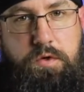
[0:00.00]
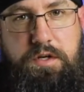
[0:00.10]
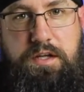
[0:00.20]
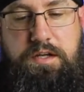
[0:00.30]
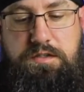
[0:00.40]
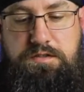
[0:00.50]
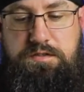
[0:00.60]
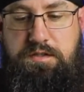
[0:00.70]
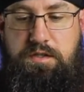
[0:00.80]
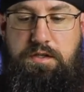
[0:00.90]

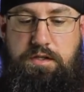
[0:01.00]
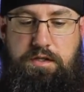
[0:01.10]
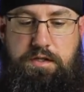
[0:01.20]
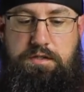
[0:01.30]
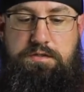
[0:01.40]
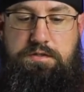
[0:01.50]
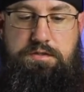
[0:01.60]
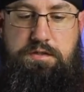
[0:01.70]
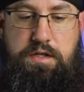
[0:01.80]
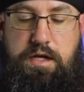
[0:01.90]
days, it's
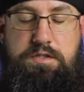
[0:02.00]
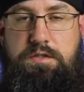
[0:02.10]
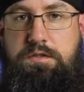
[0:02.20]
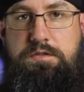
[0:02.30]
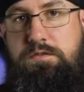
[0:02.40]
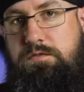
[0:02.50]
actually